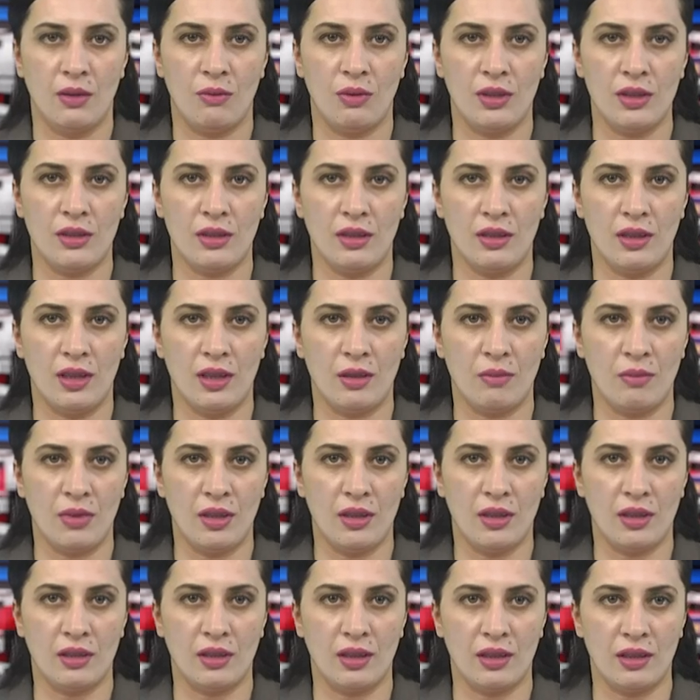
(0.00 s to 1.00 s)
Western
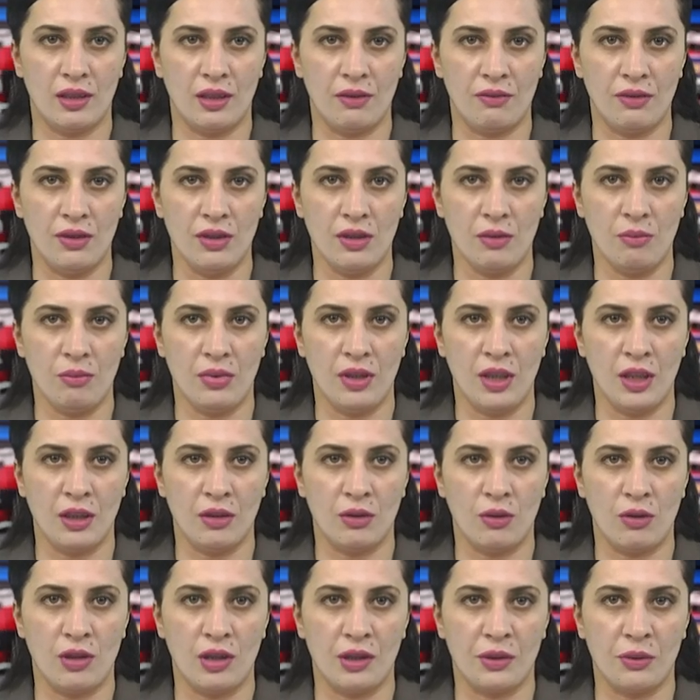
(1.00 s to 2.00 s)
Armenia Television, being
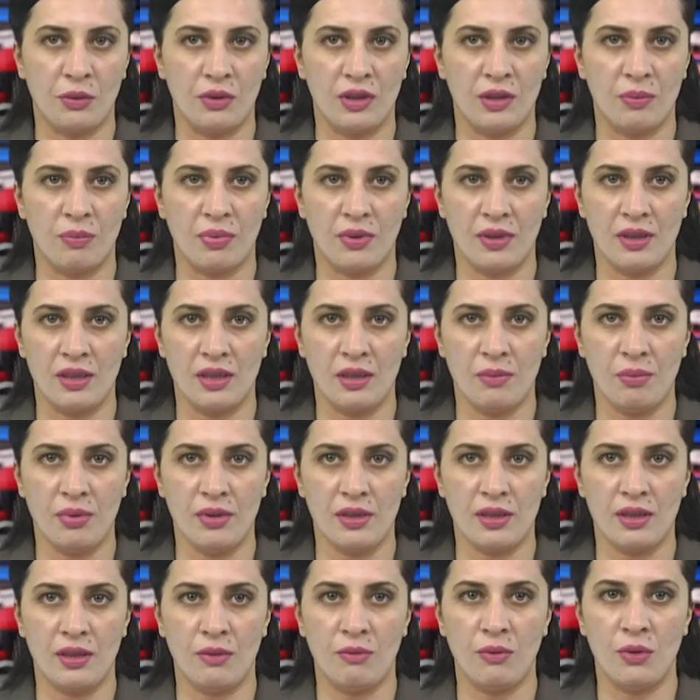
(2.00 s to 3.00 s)
loyal to its
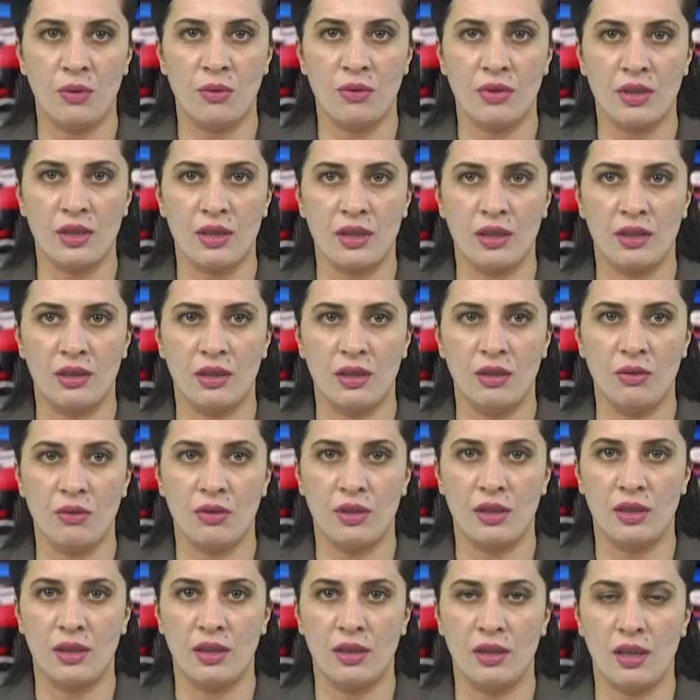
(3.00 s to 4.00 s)
principles and viewers, continues
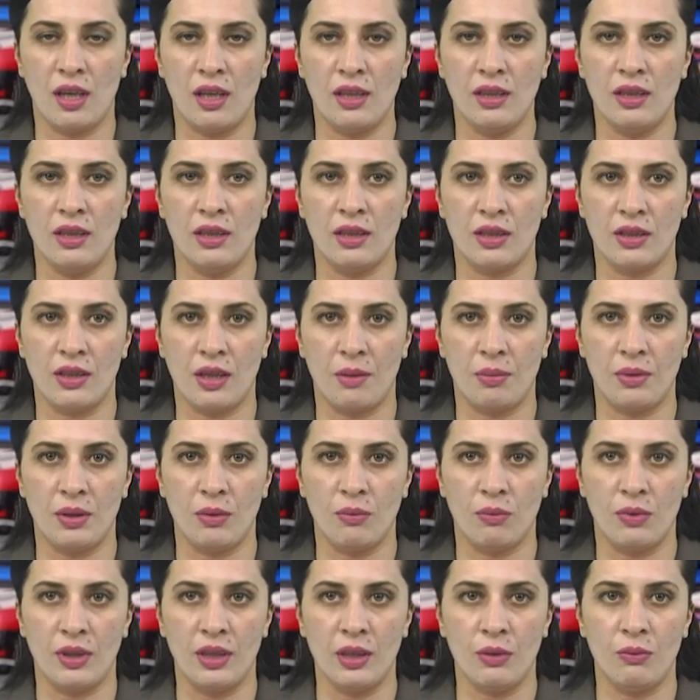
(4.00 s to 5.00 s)
its
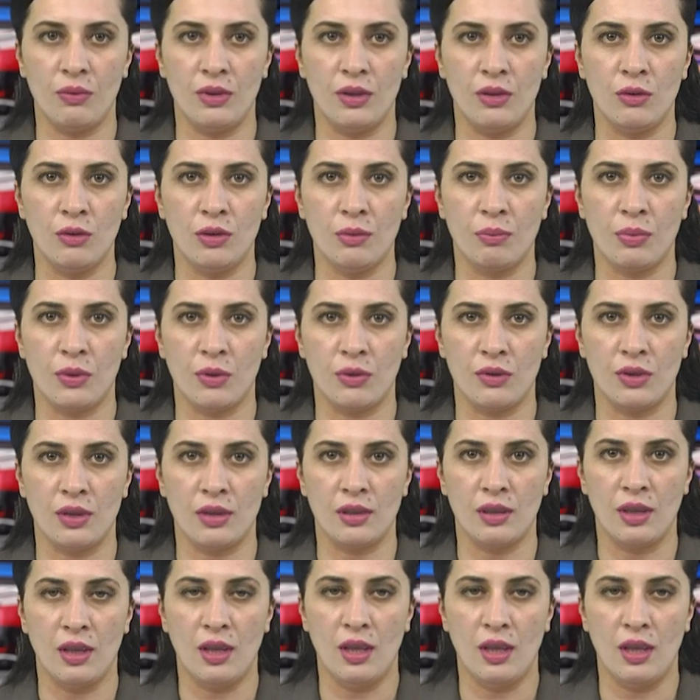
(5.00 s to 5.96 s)
uninterrupted work with new approaches.